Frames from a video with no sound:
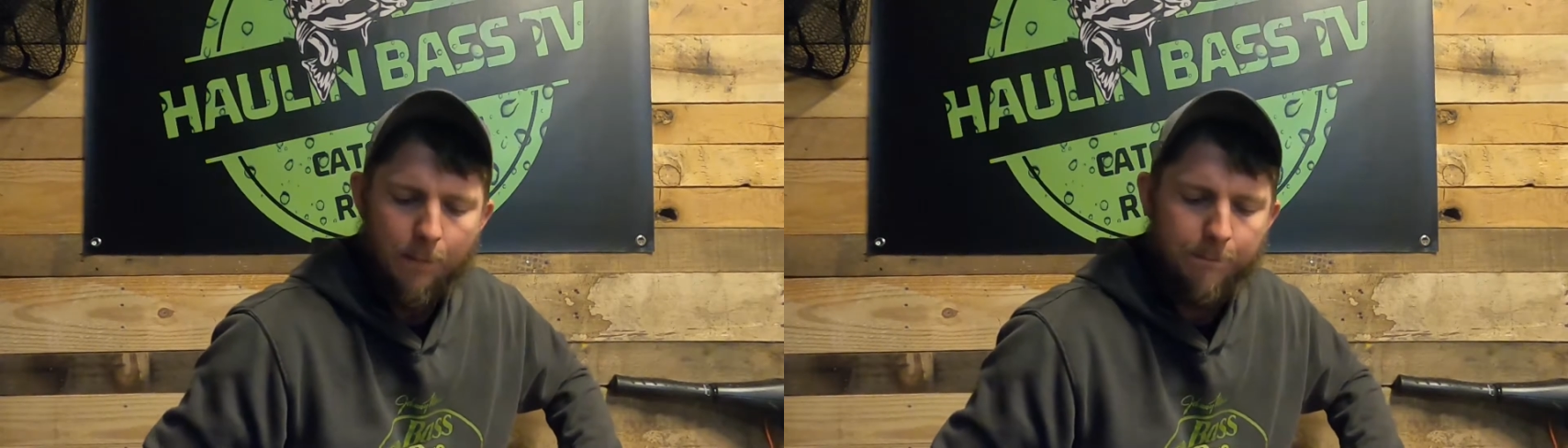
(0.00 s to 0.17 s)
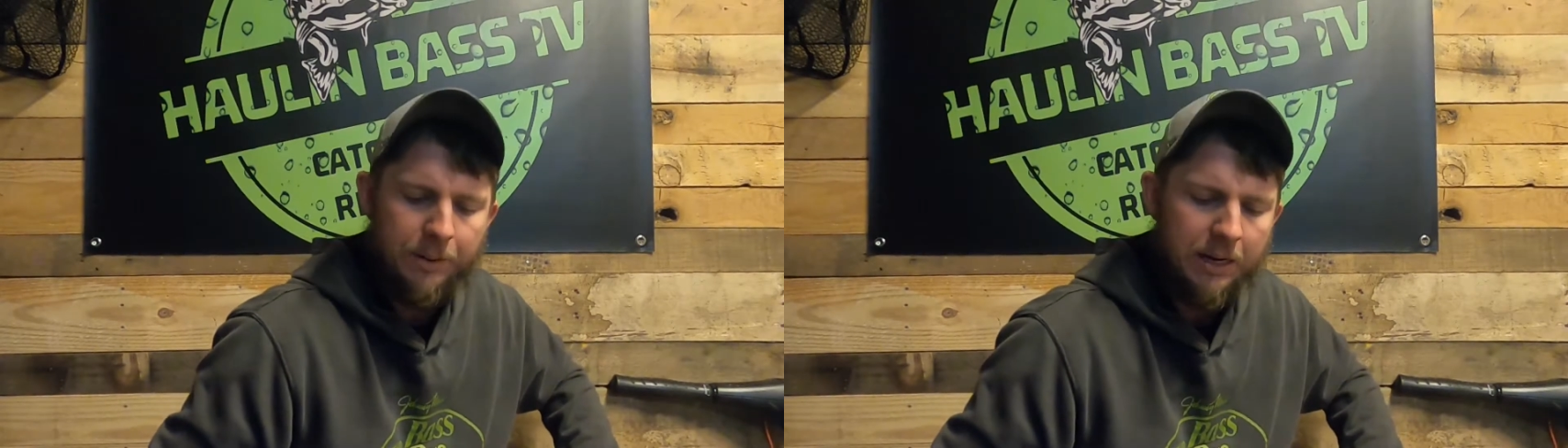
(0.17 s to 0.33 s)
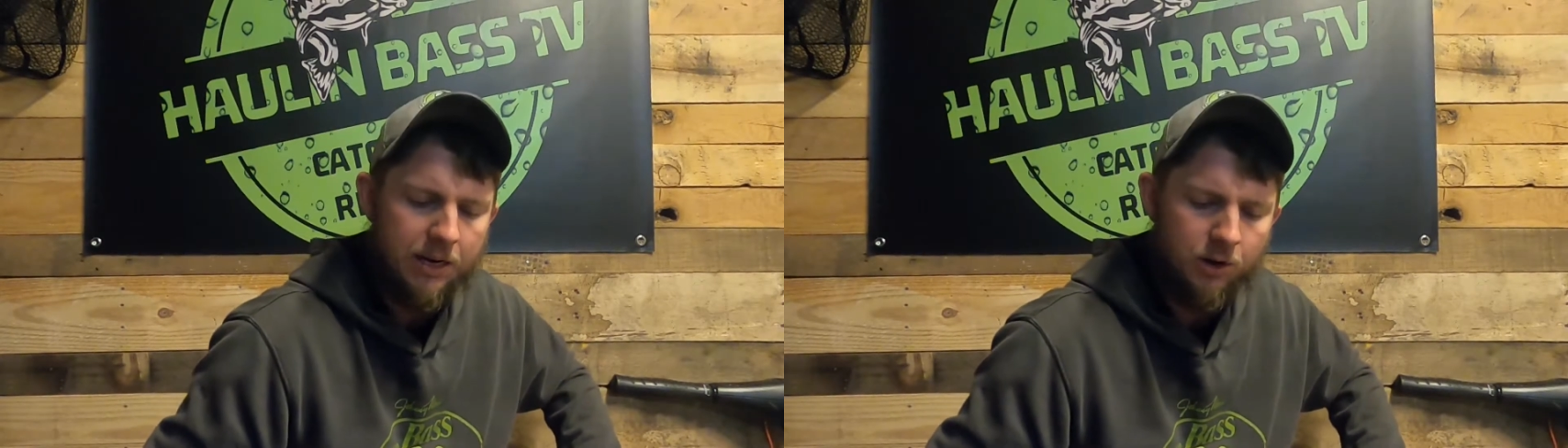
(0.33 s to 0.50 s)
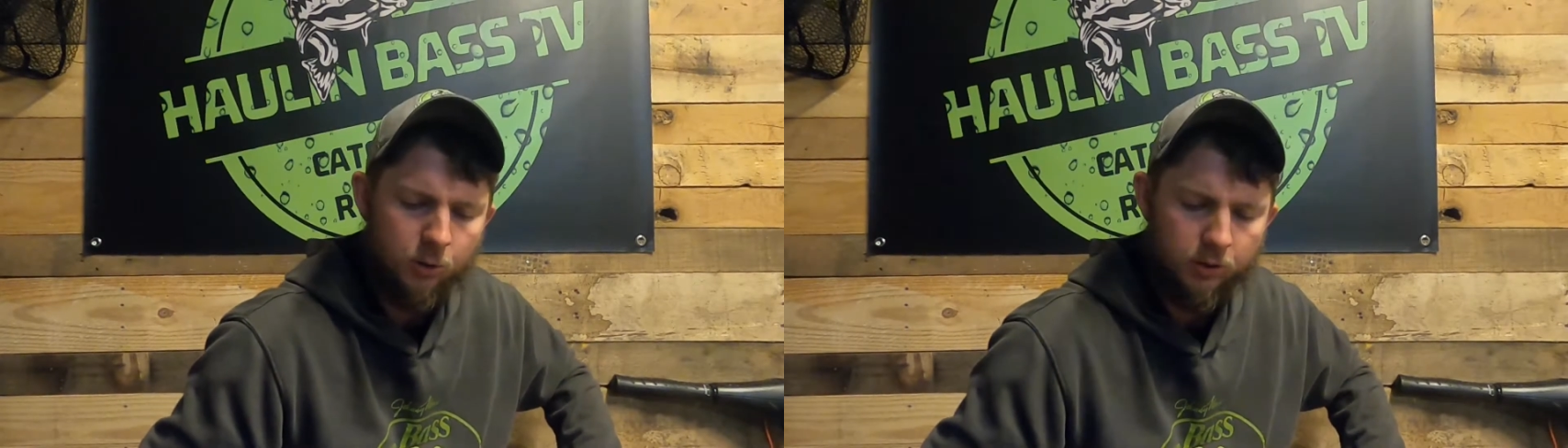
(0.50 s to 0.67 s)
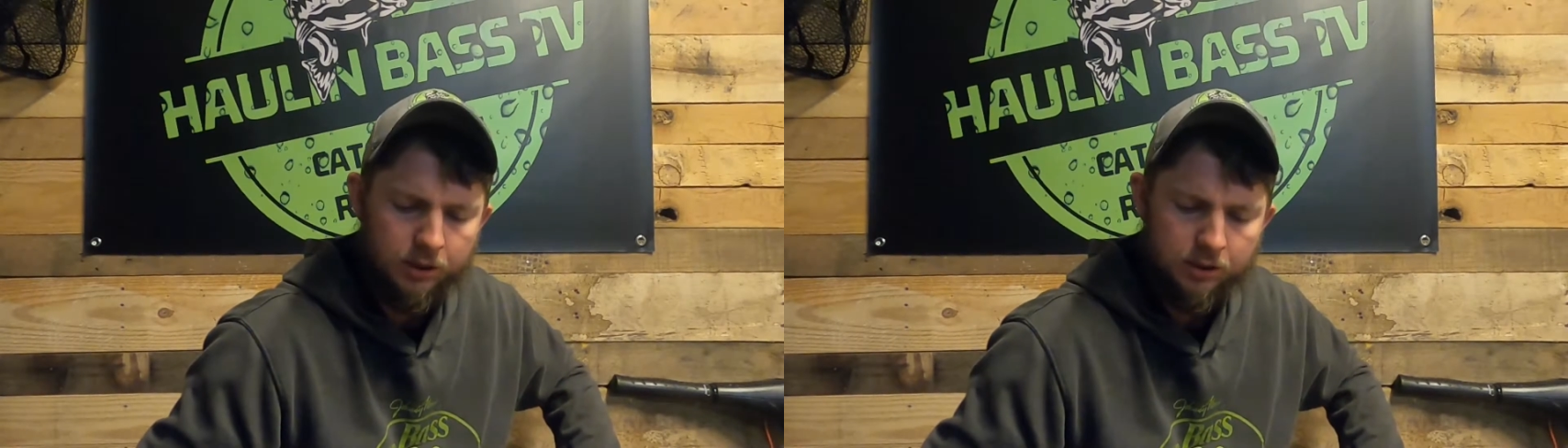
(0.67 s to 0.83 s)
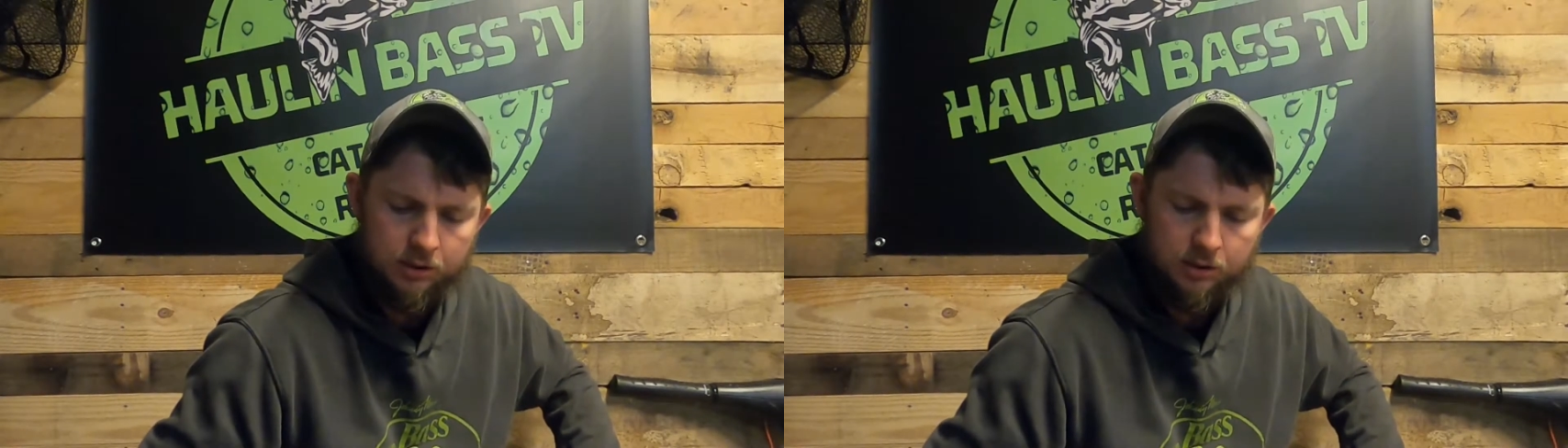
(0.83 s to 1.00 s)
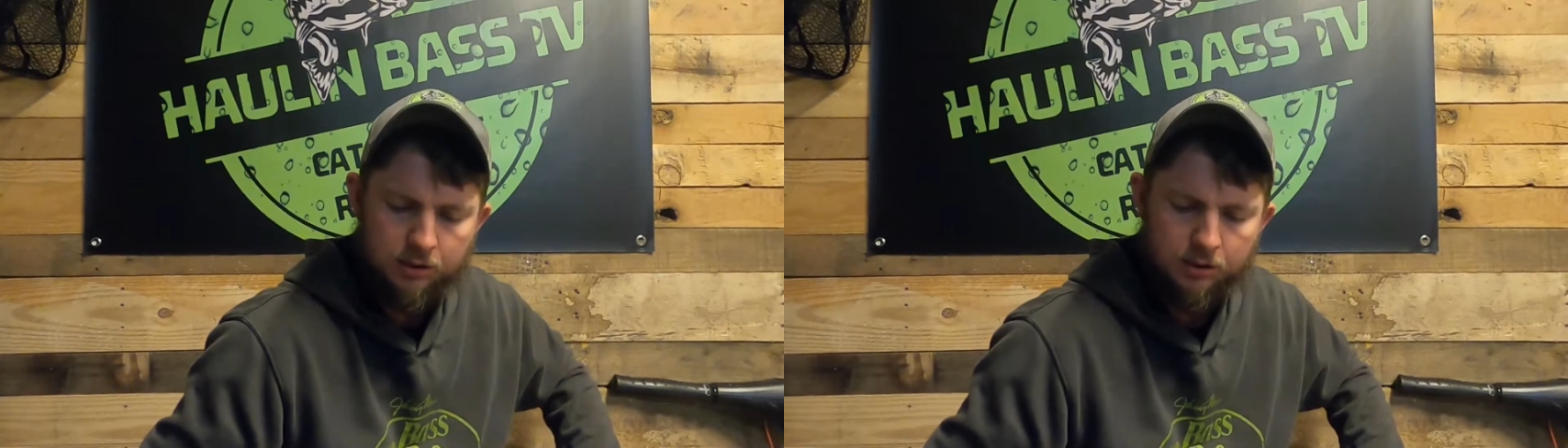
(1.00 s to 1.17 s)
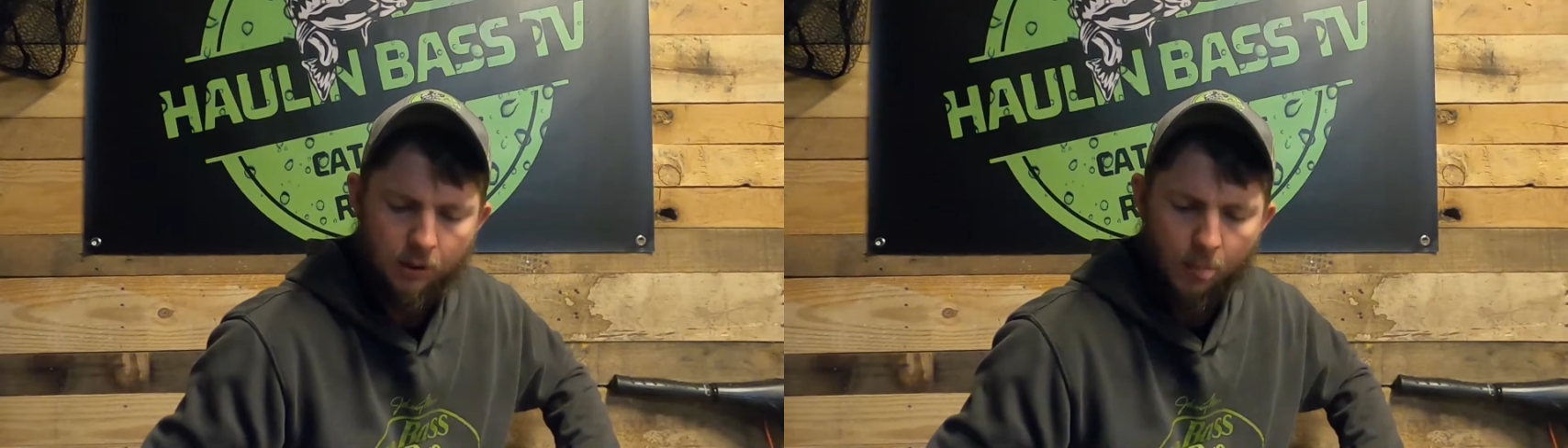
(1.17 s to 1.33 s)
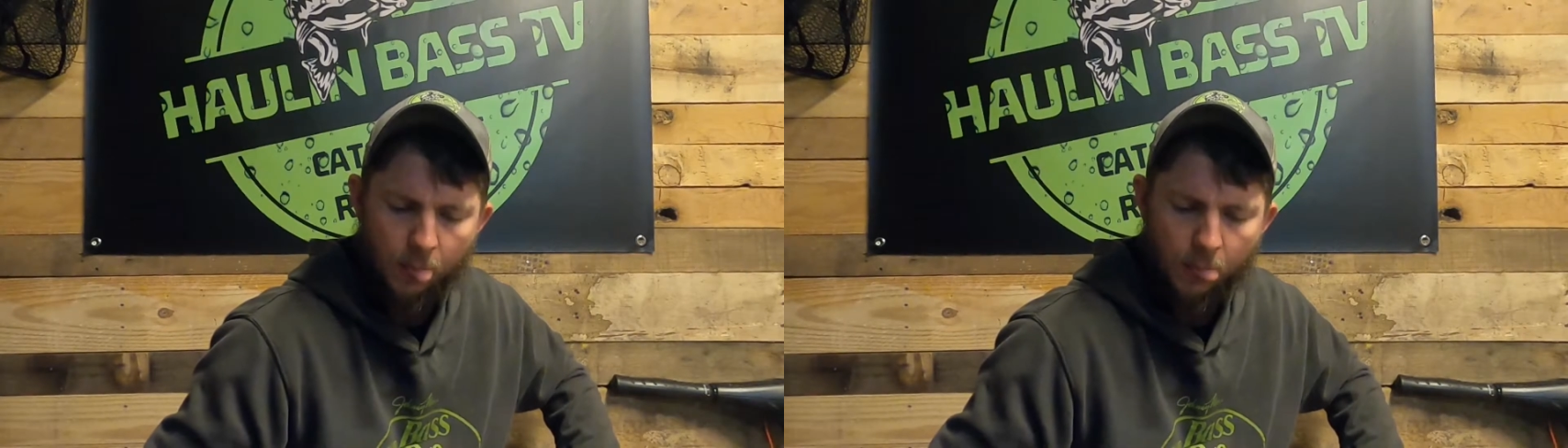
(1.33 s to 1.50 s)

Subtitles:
appearance.